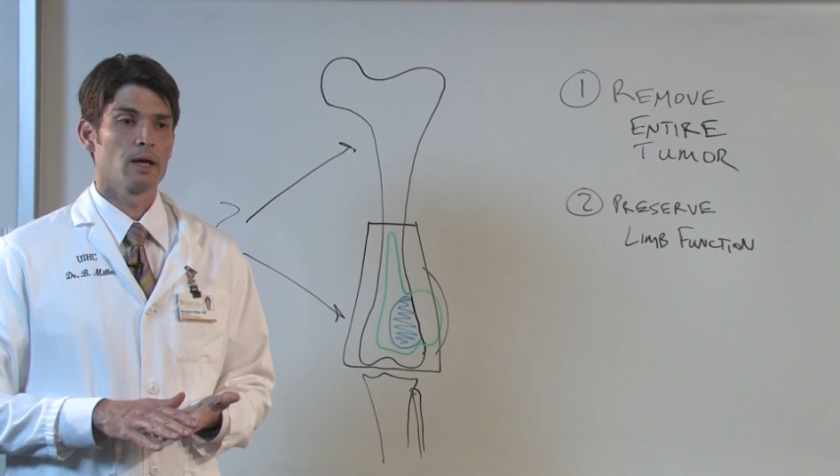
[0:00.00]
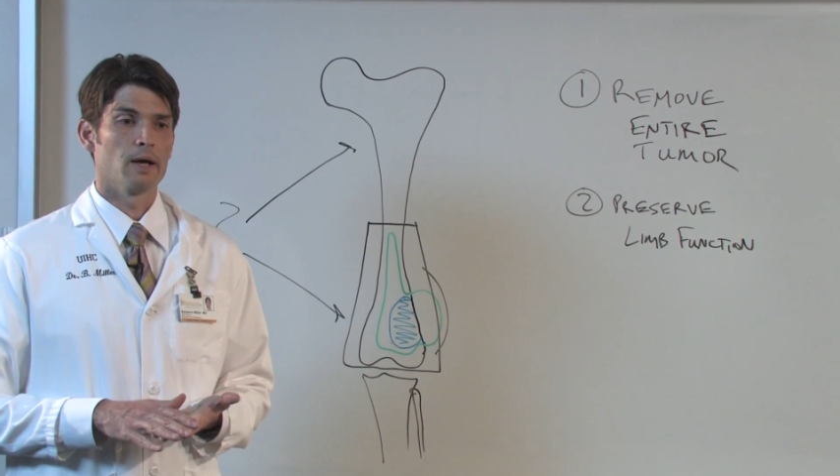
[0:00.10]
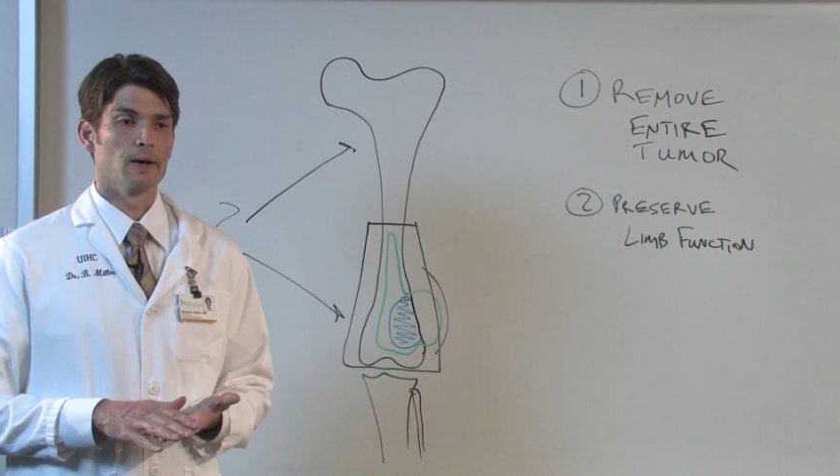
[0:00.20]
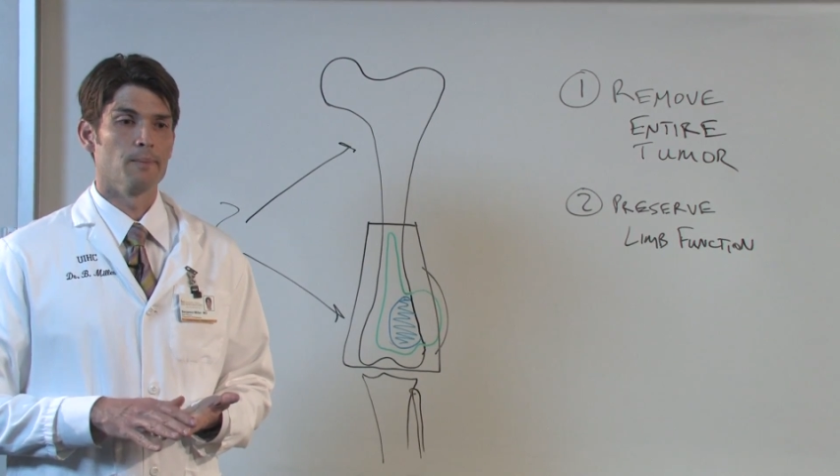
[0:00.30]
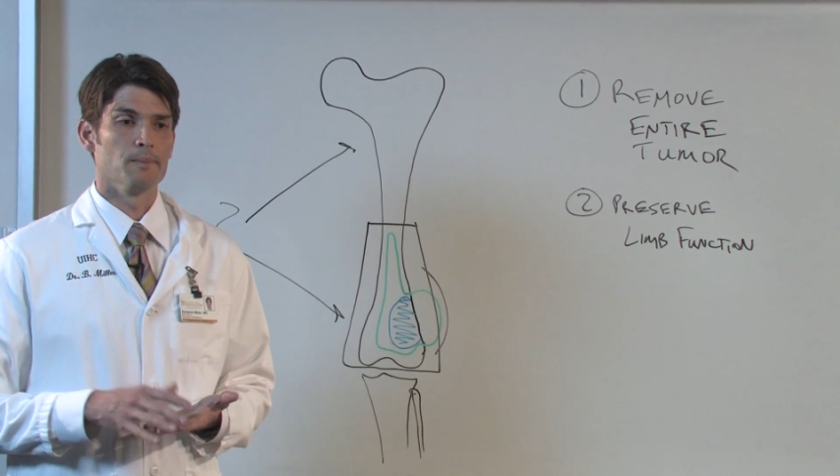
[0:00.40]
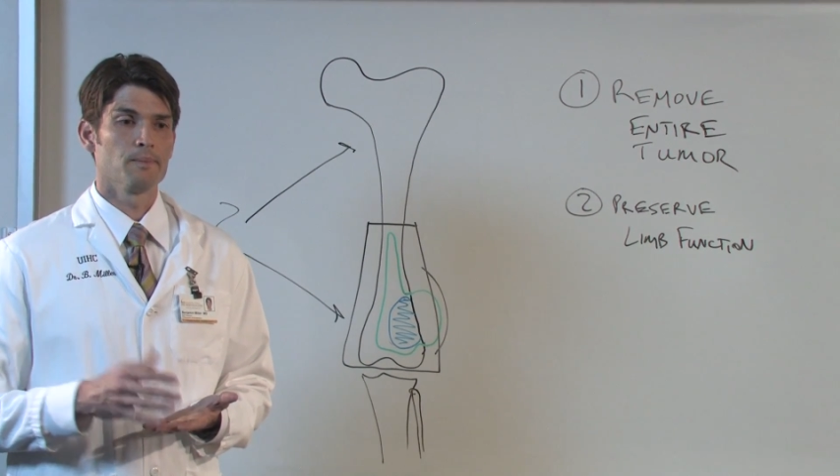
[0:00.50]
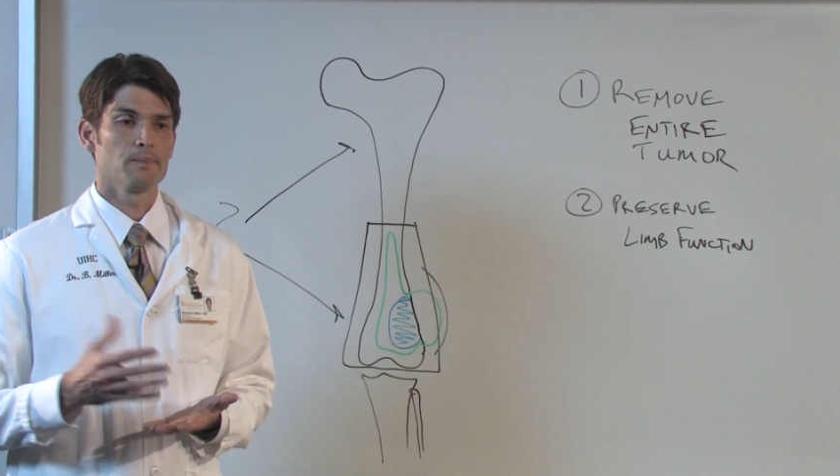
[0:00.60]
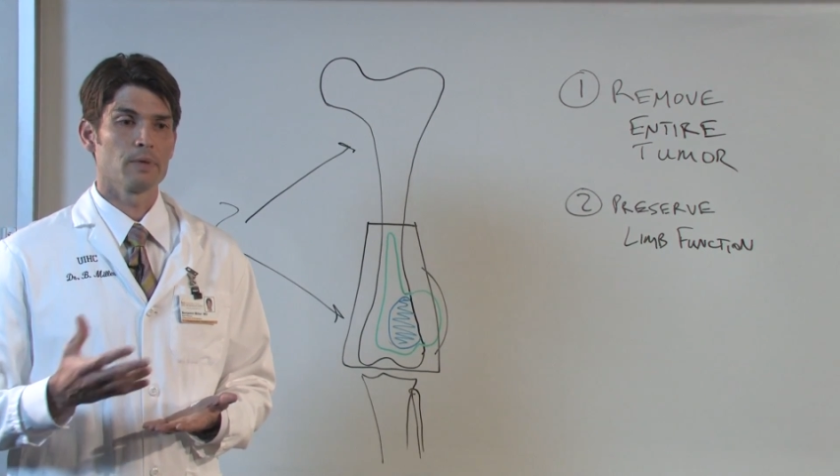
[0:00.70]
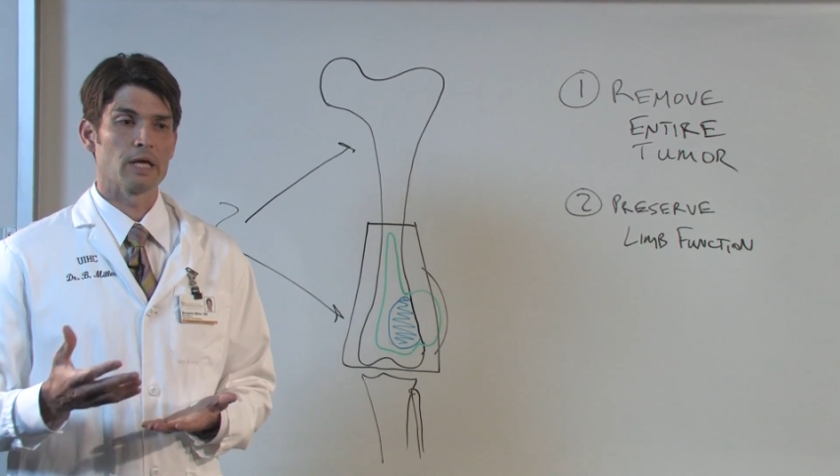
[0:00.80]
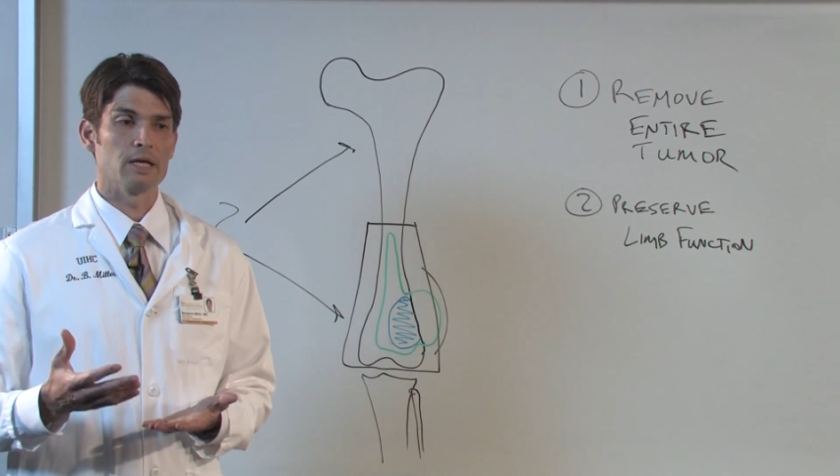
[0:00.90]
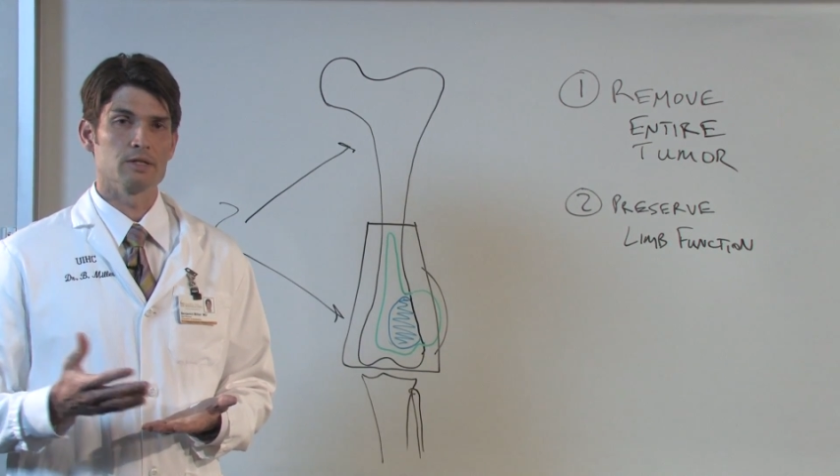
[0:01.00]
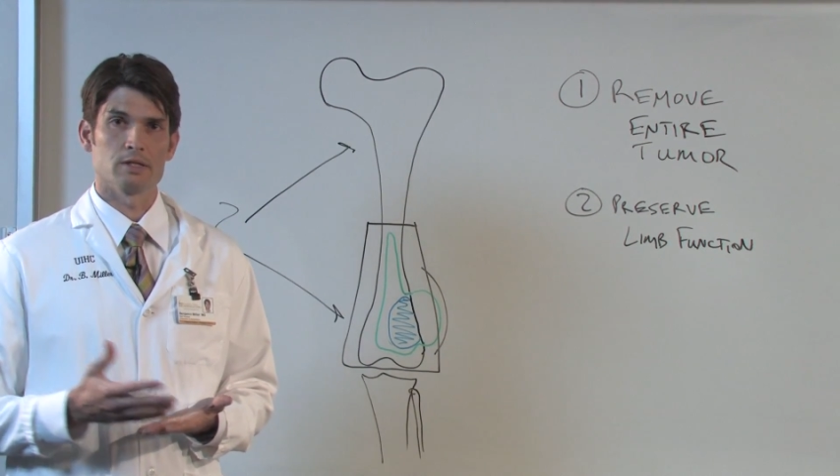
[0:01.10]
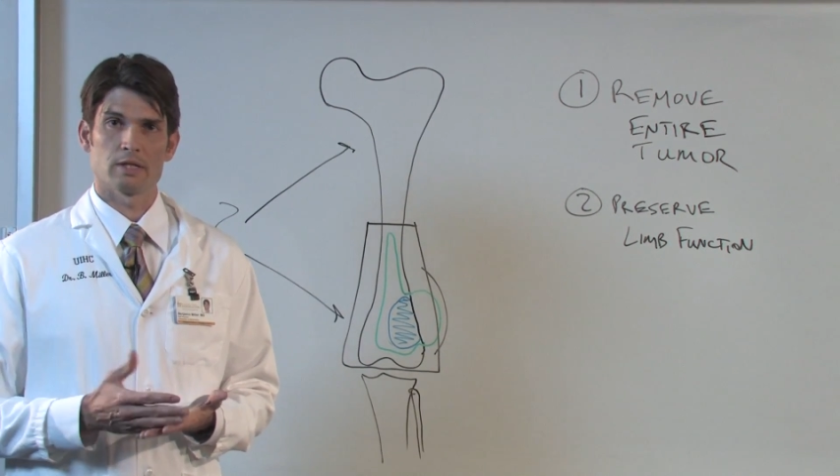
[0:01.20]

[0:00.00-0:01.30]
um, gains in